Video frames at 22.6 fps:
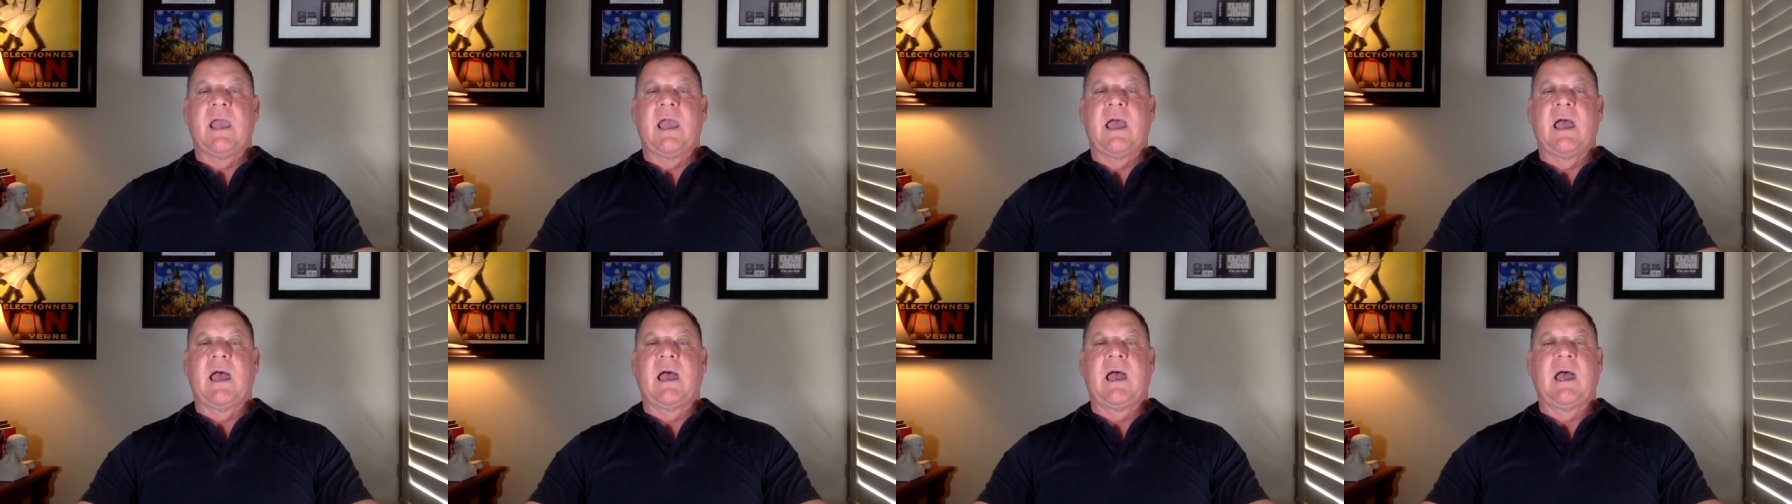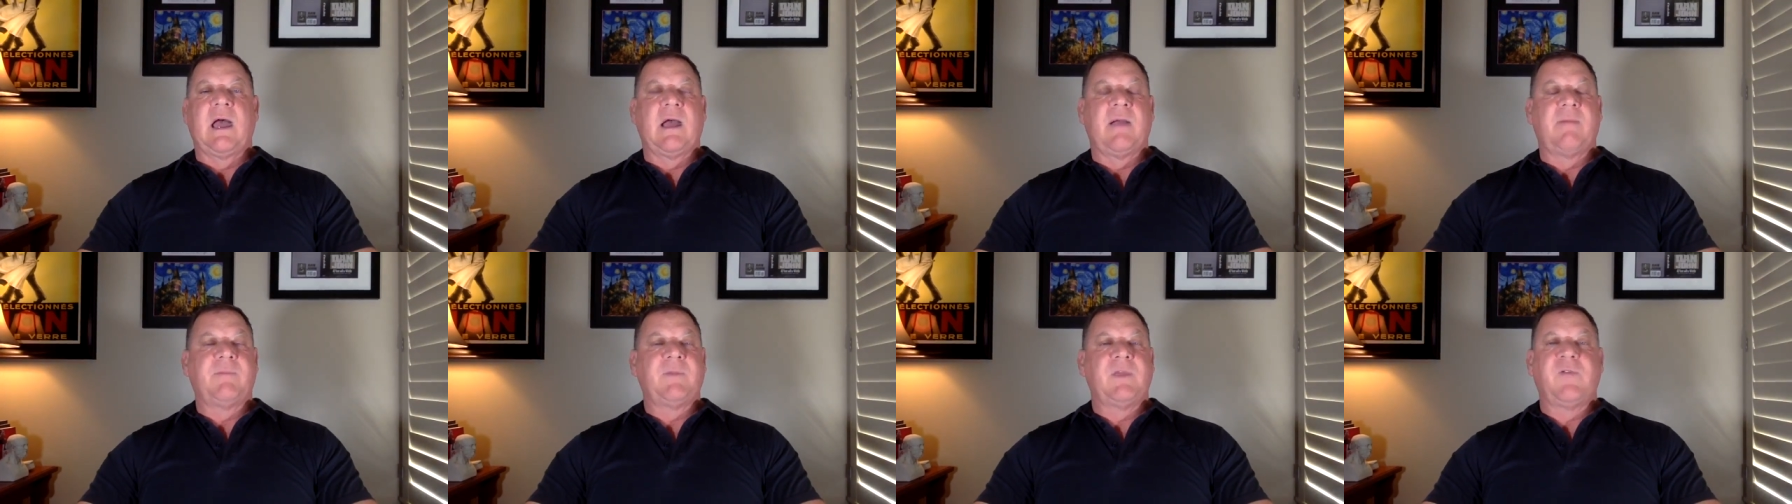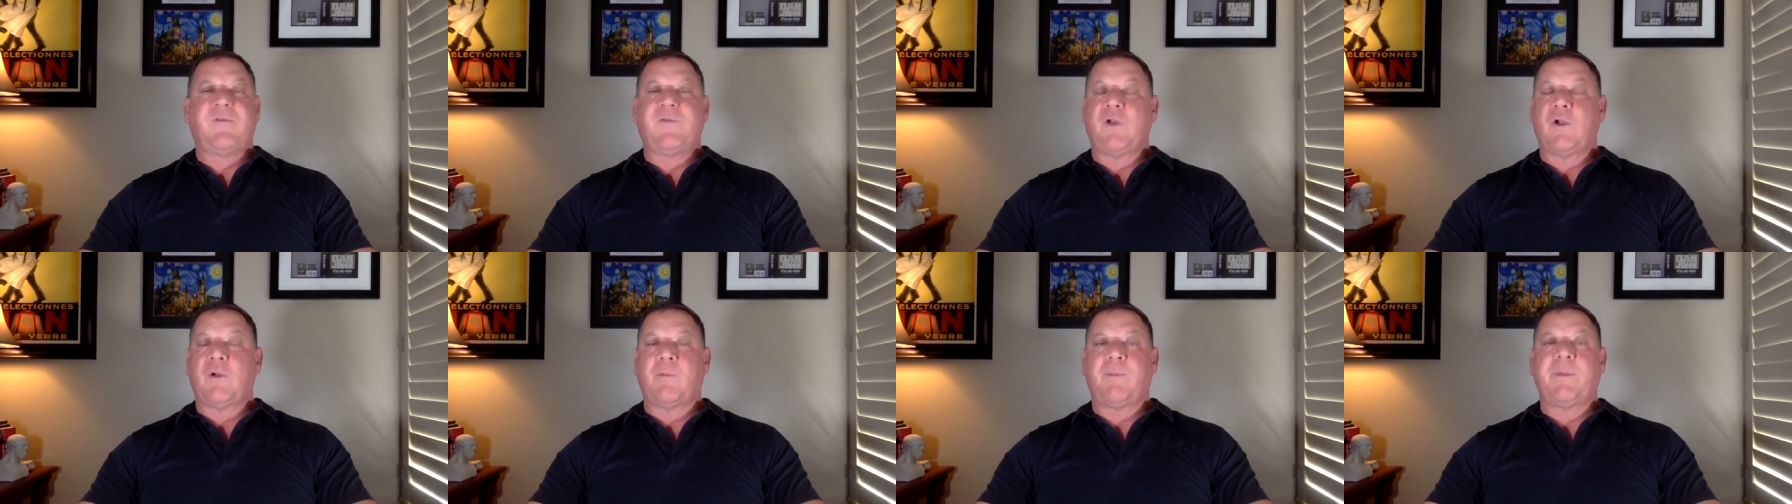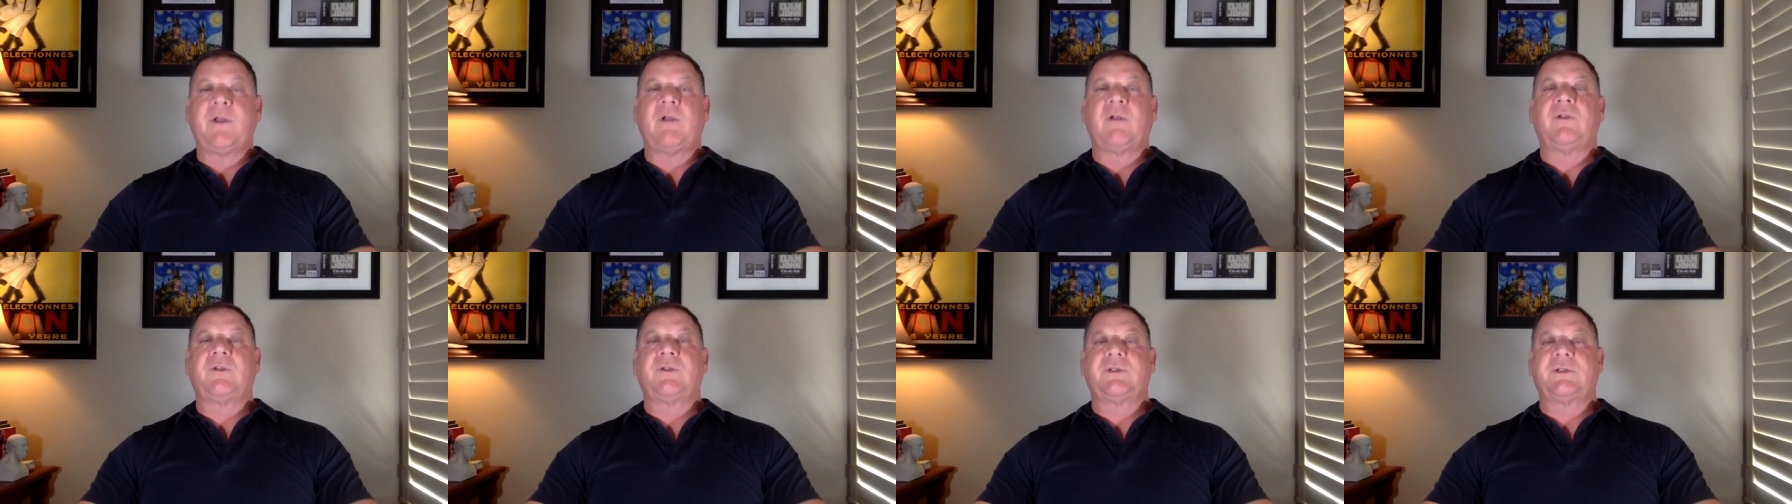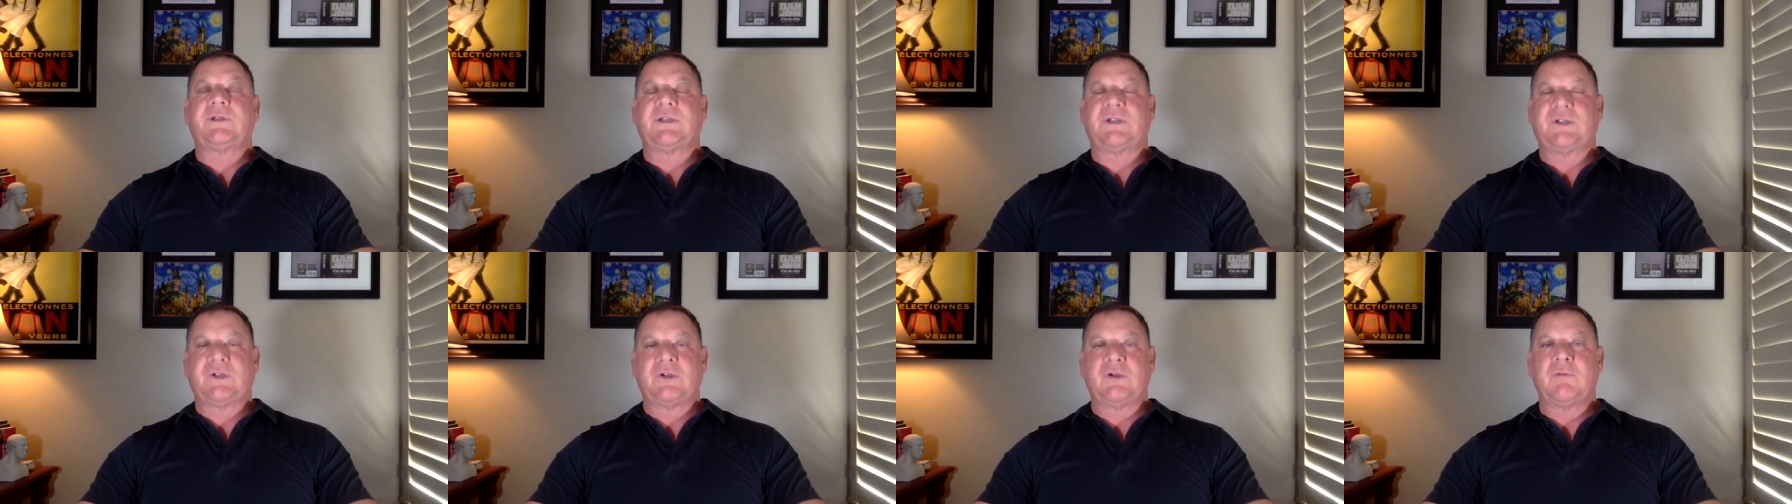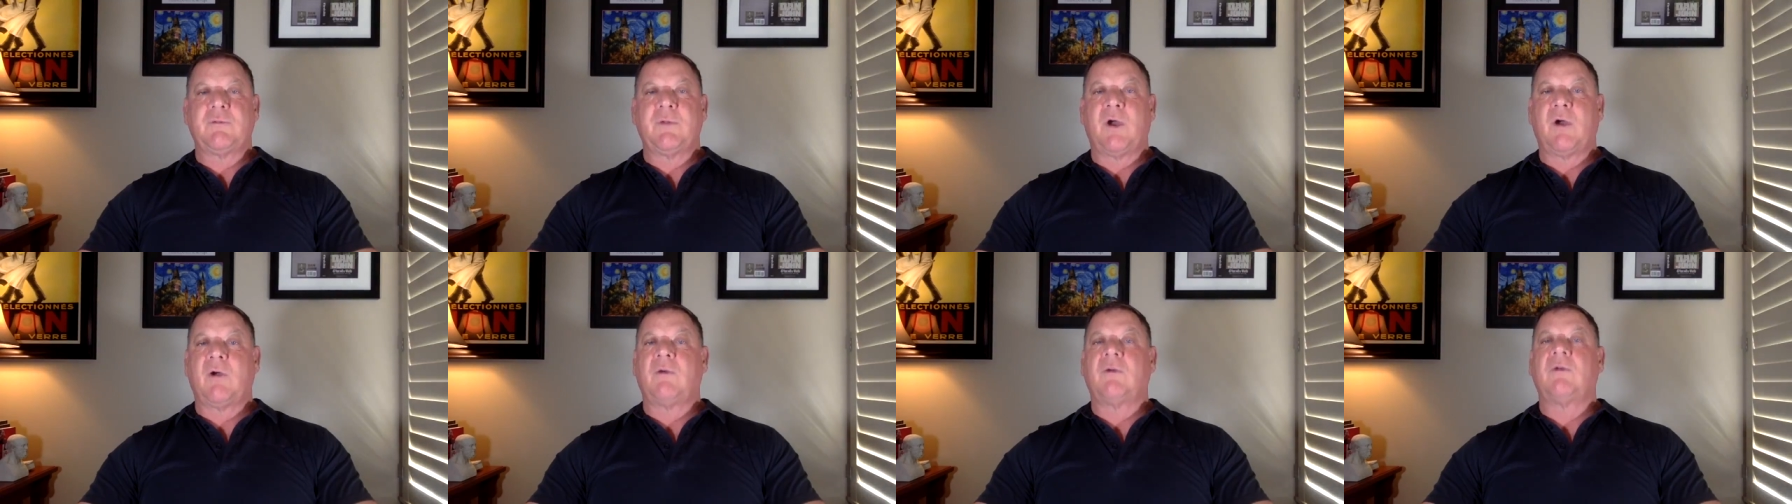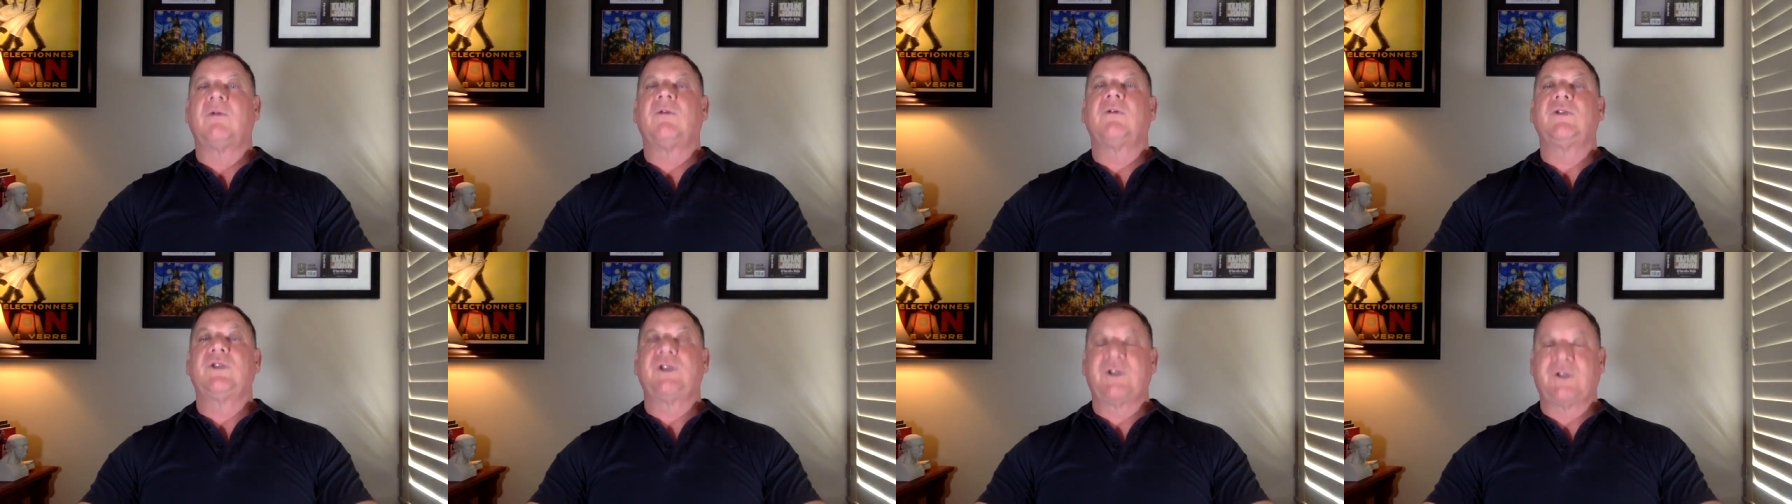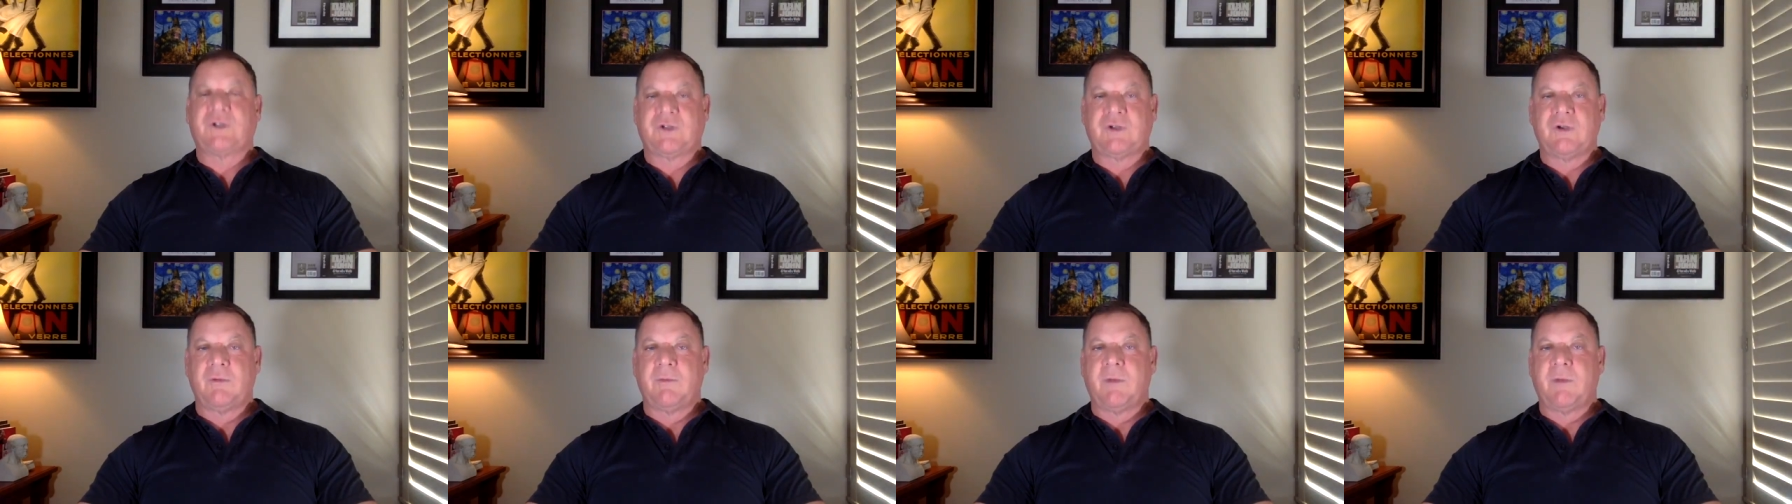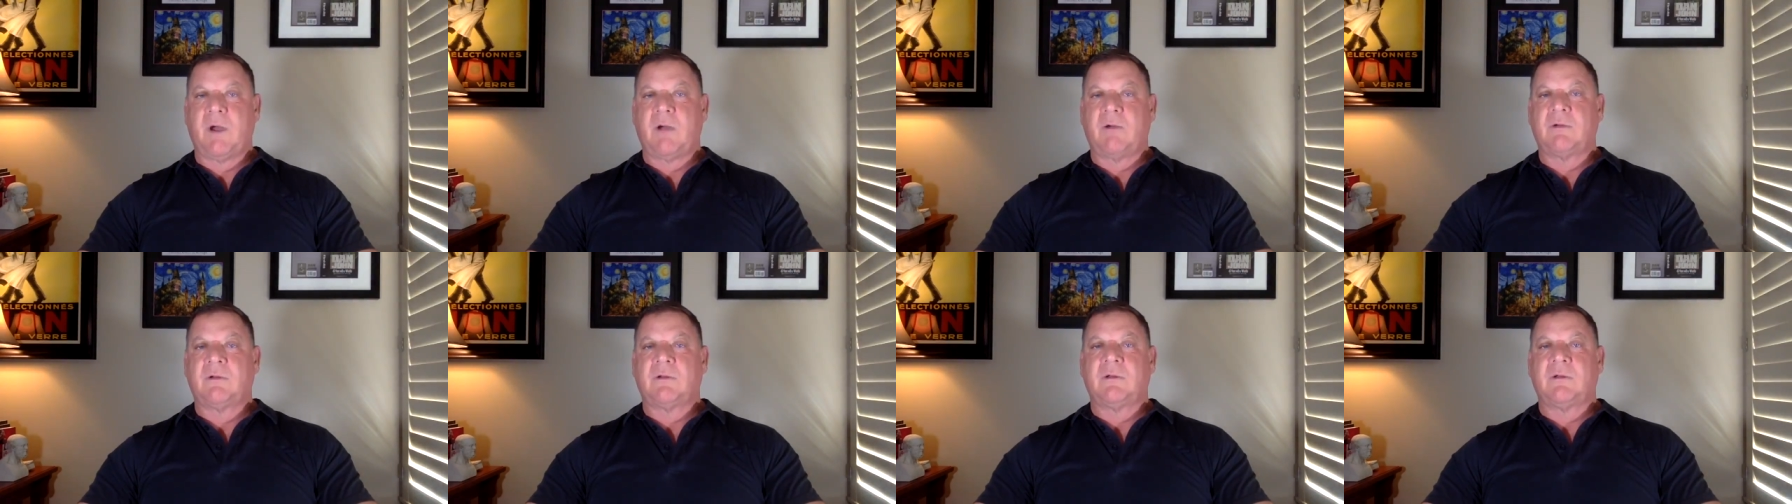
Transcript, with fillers: Uh, if you're built to sumo, you sumo.